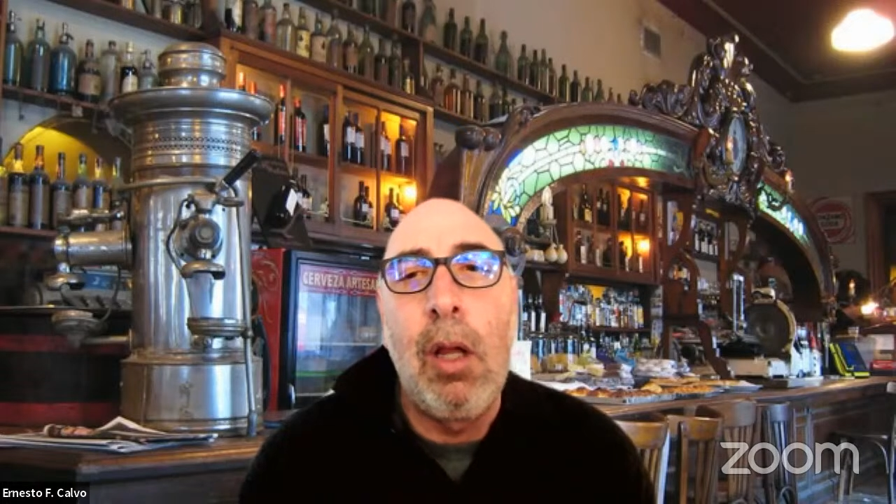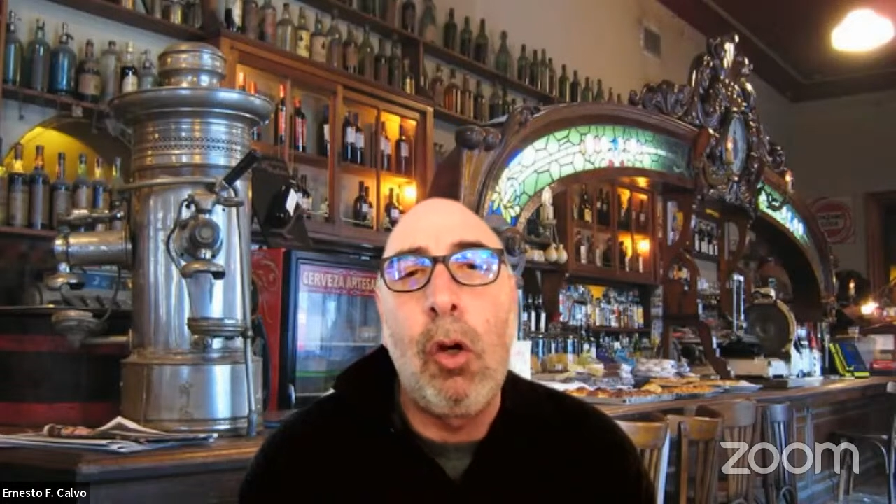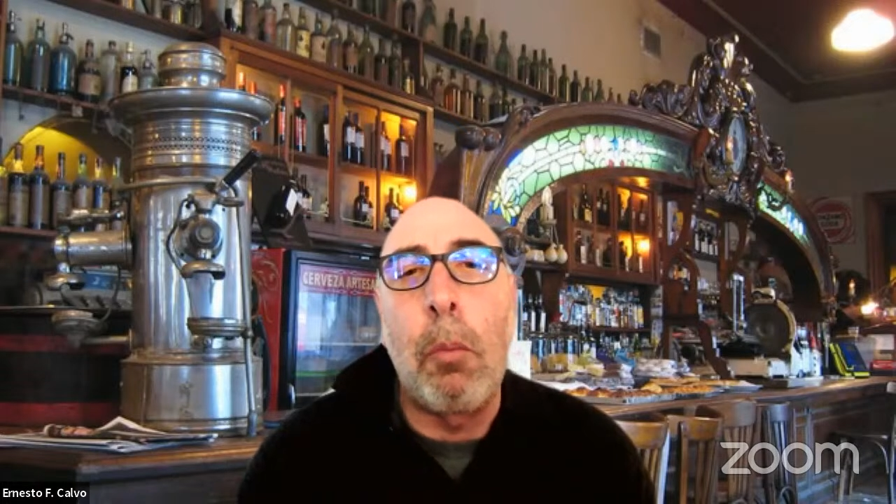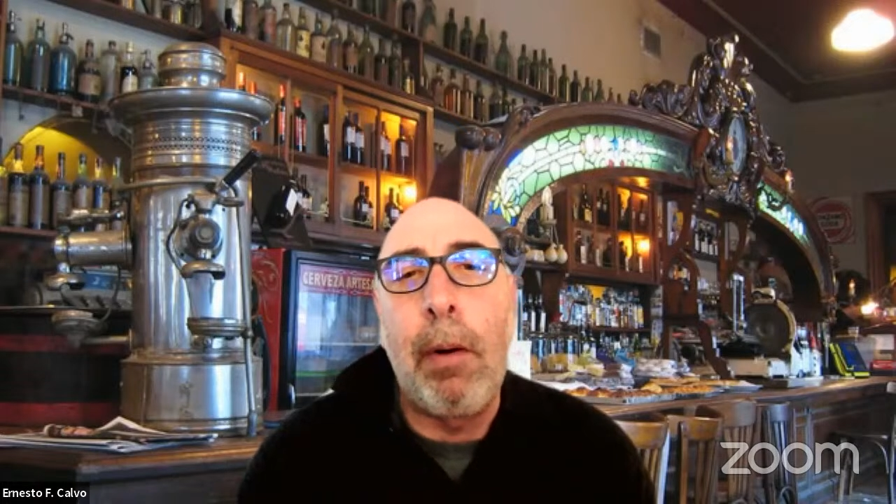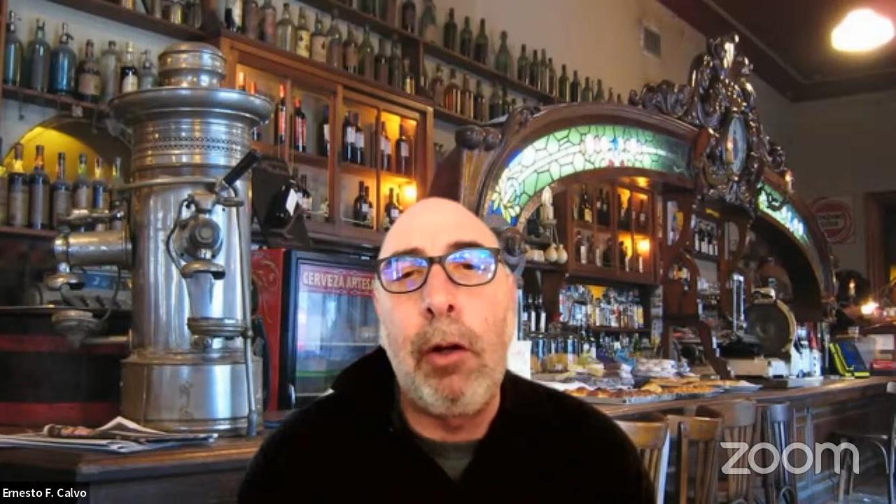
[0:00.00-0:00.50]

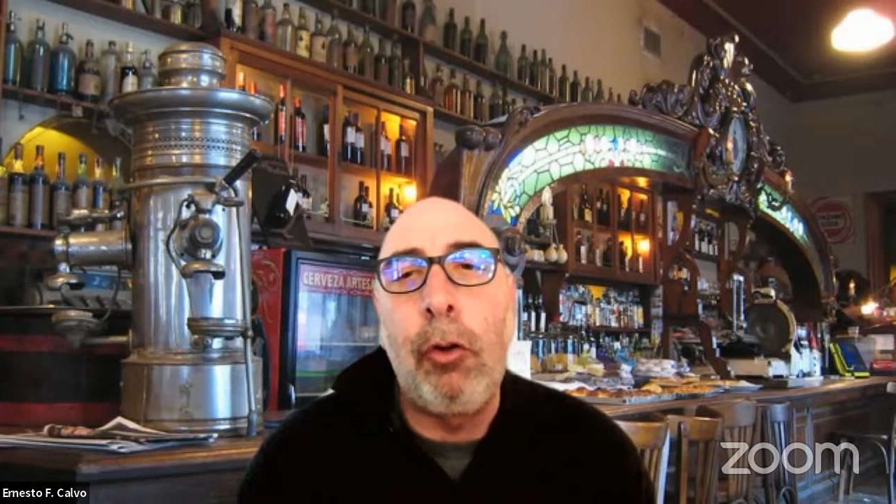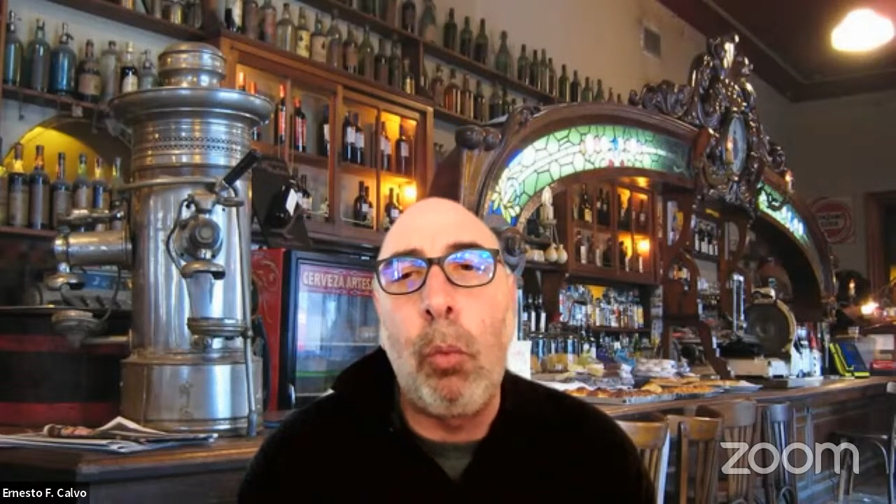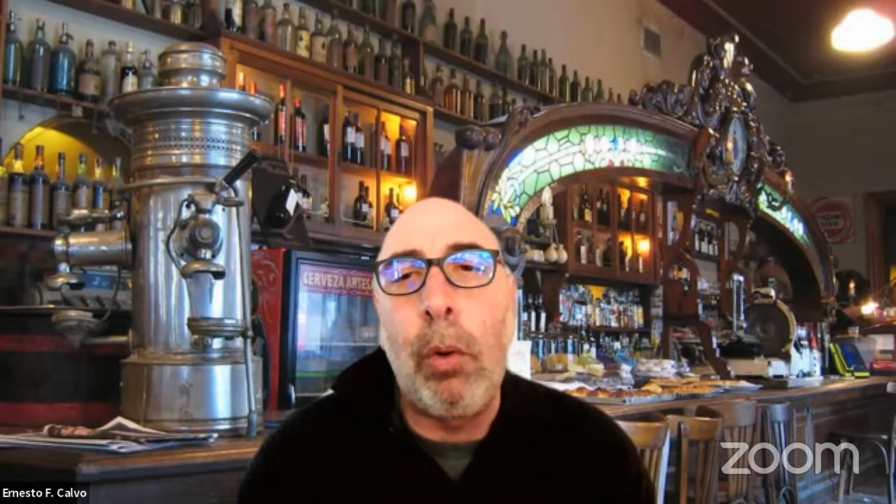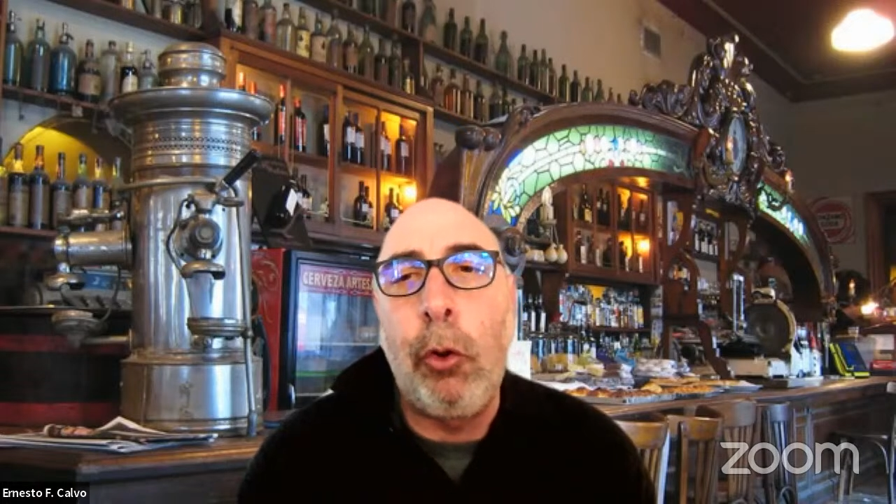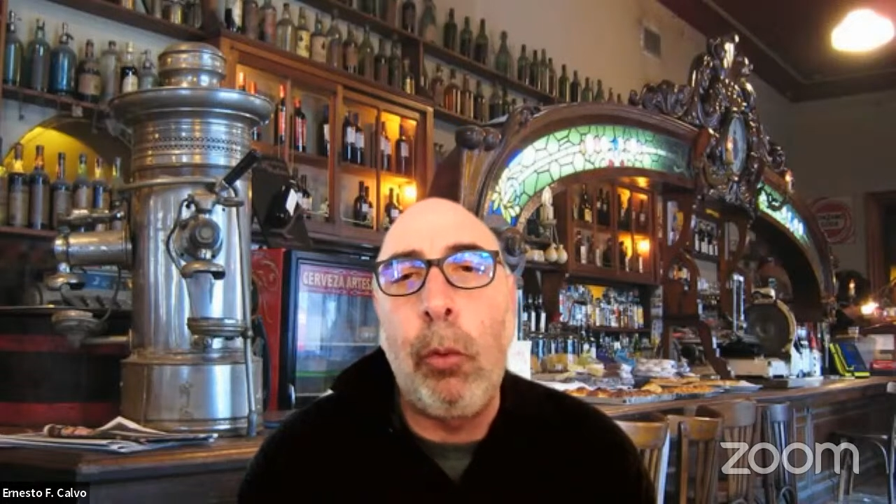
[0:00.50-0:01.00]
compared to
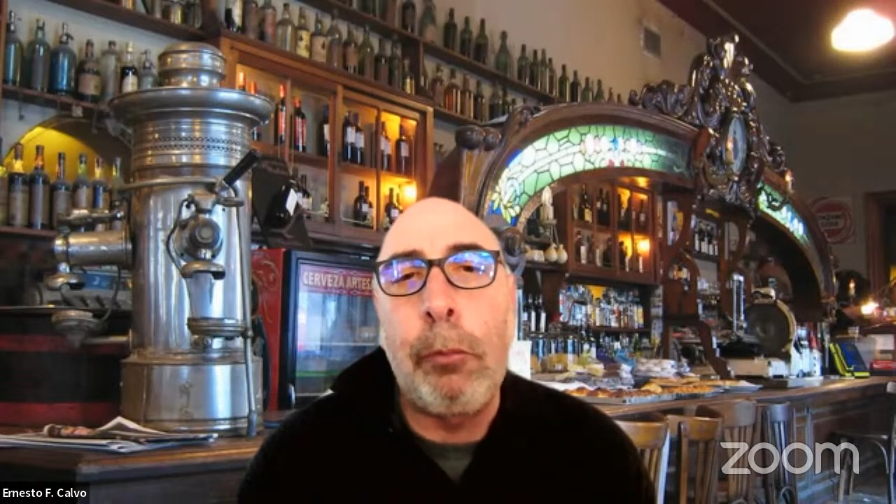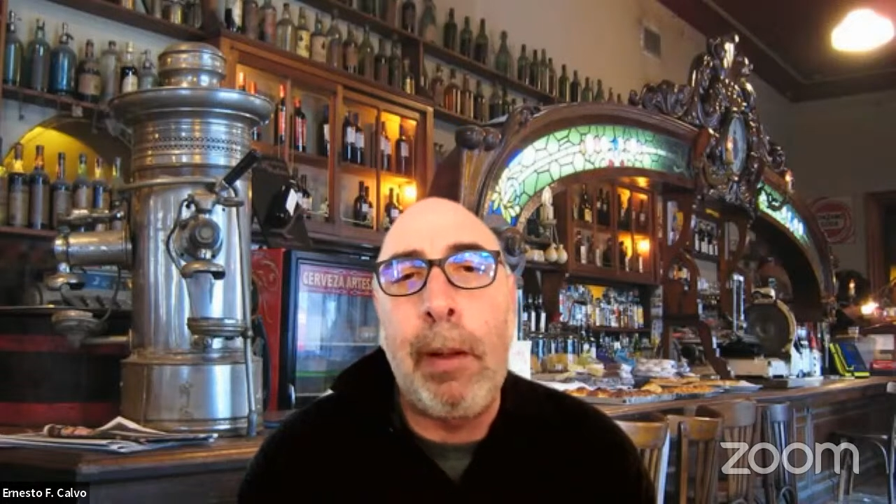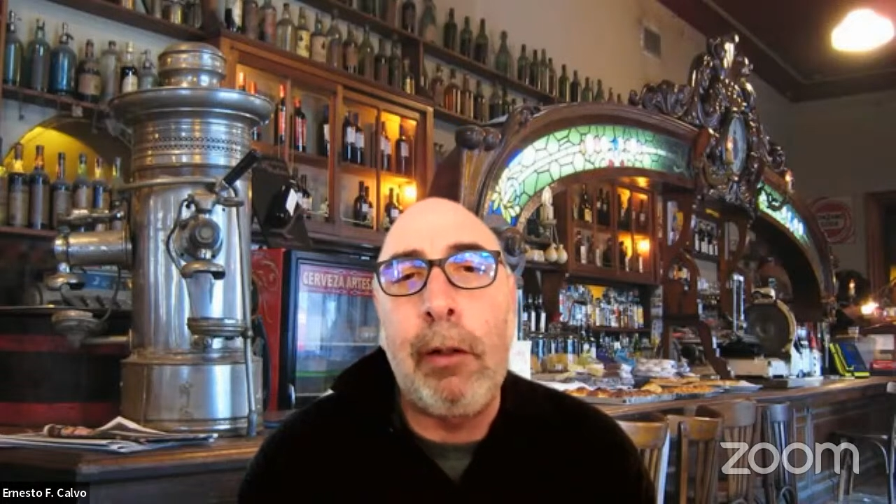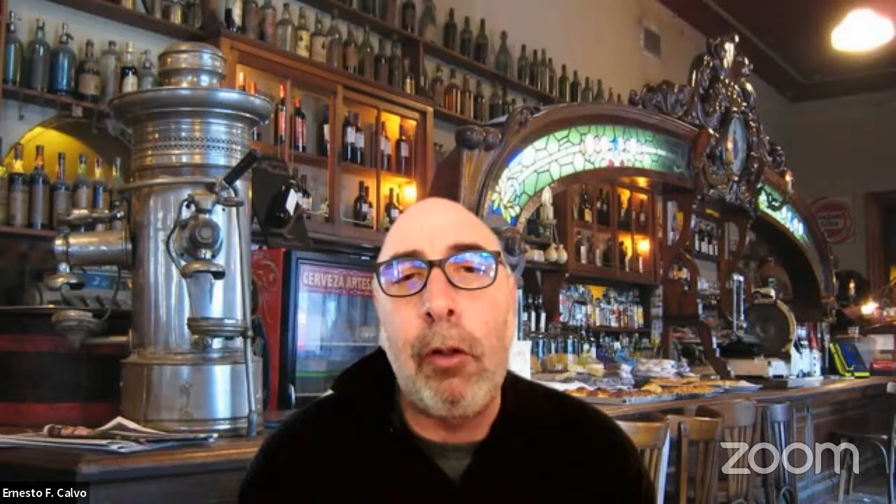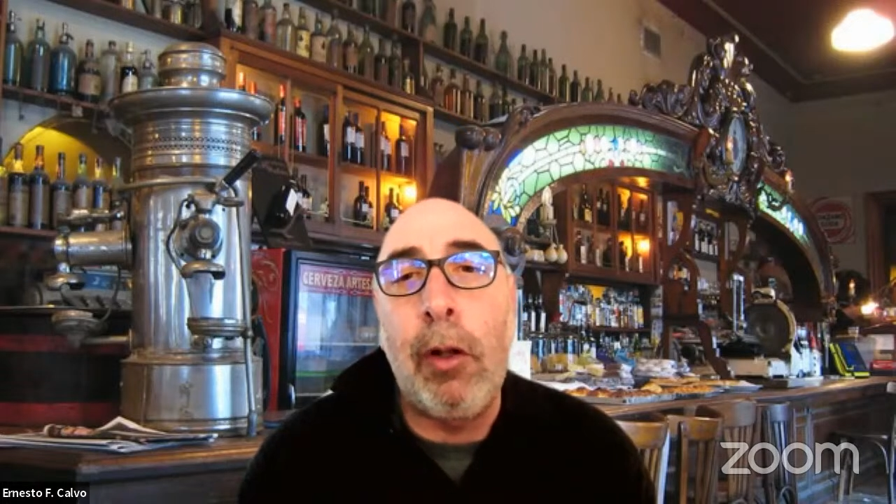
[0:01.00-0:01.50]
what you
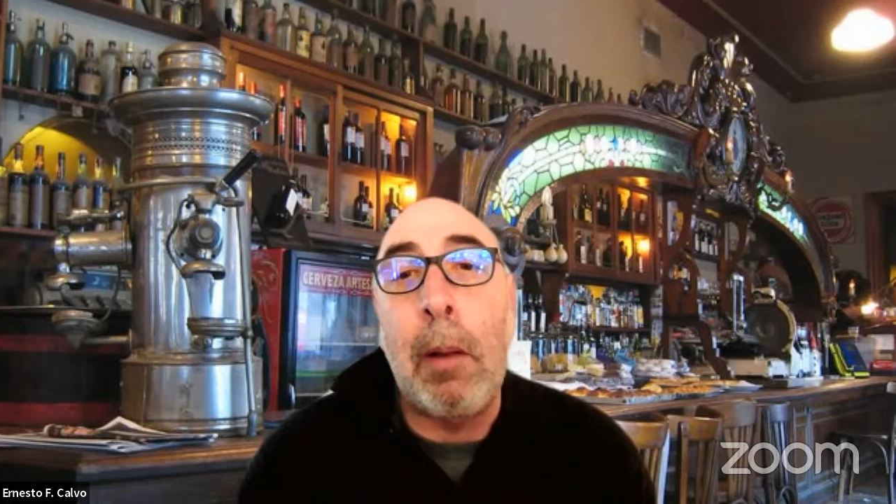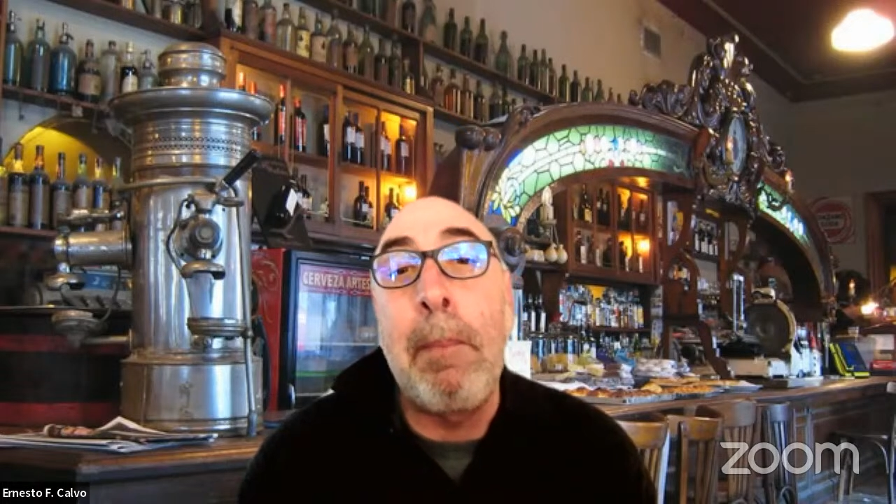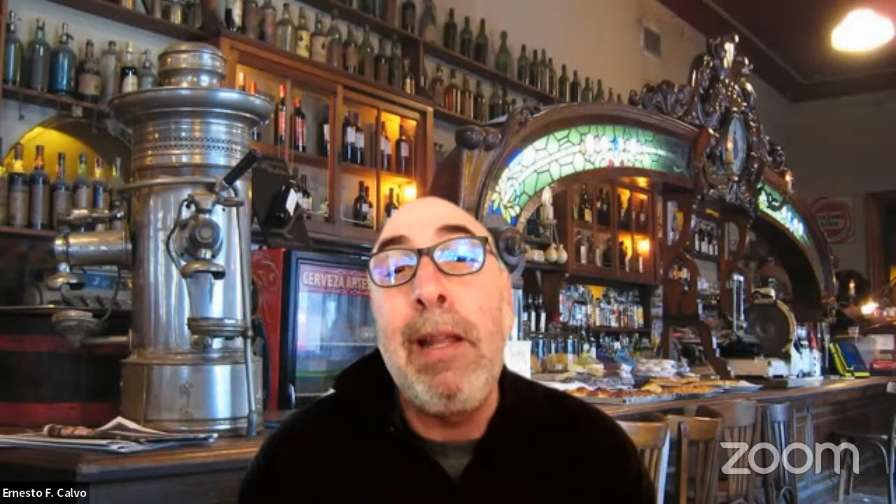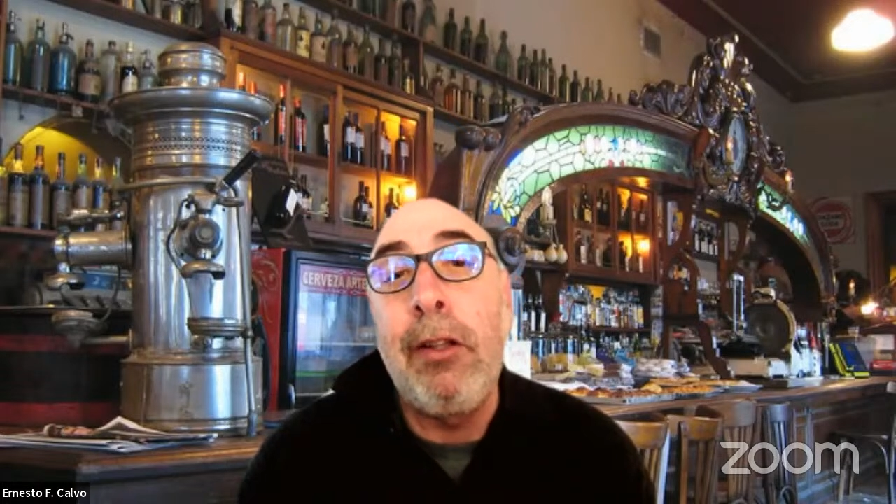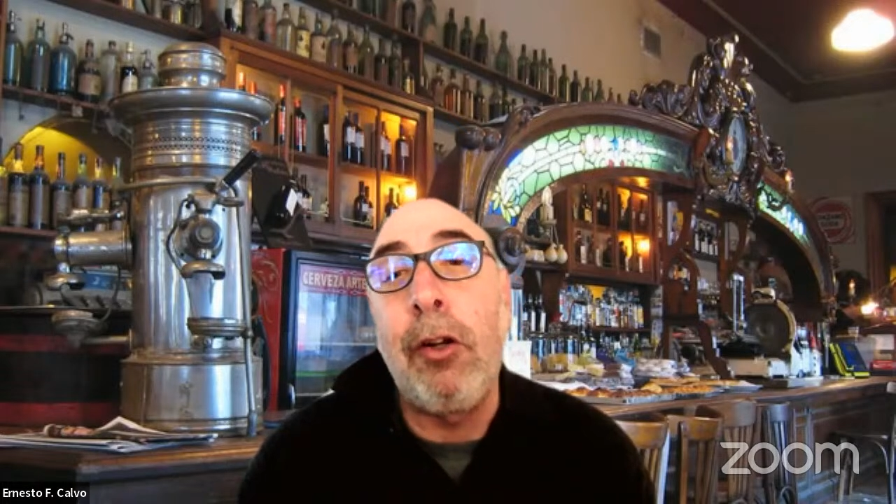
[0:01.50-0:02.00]
expect on a
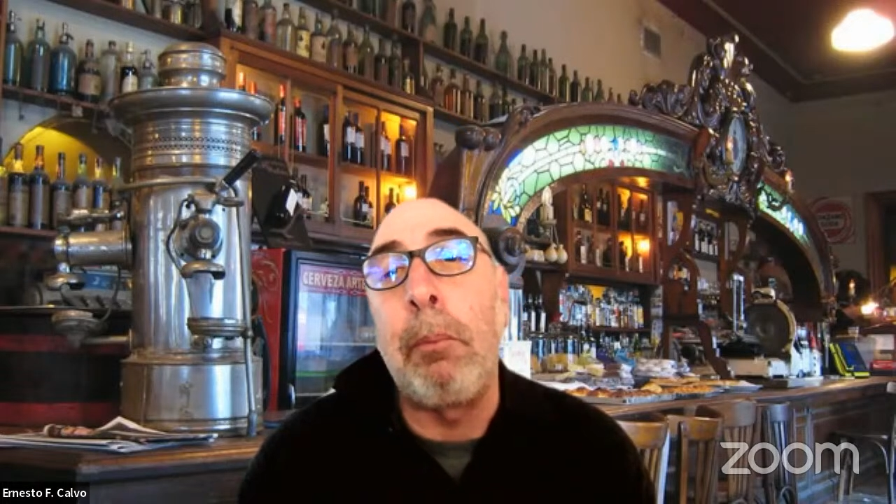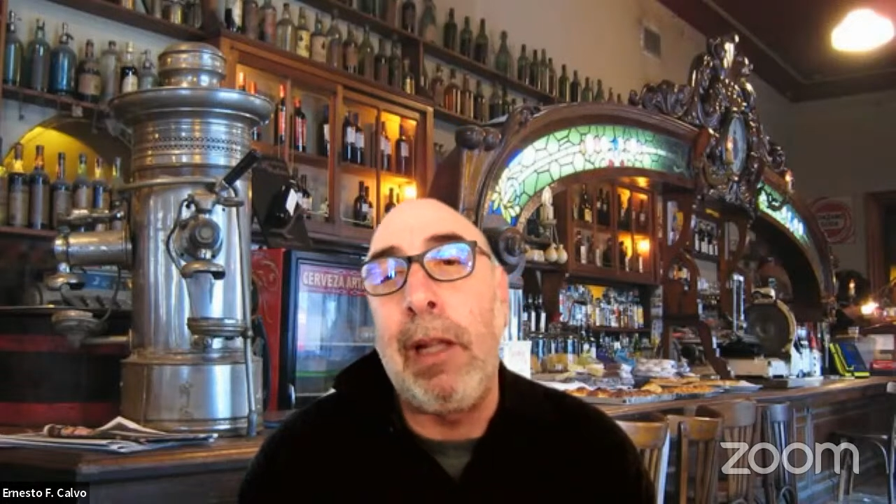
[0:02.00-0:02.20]
midterm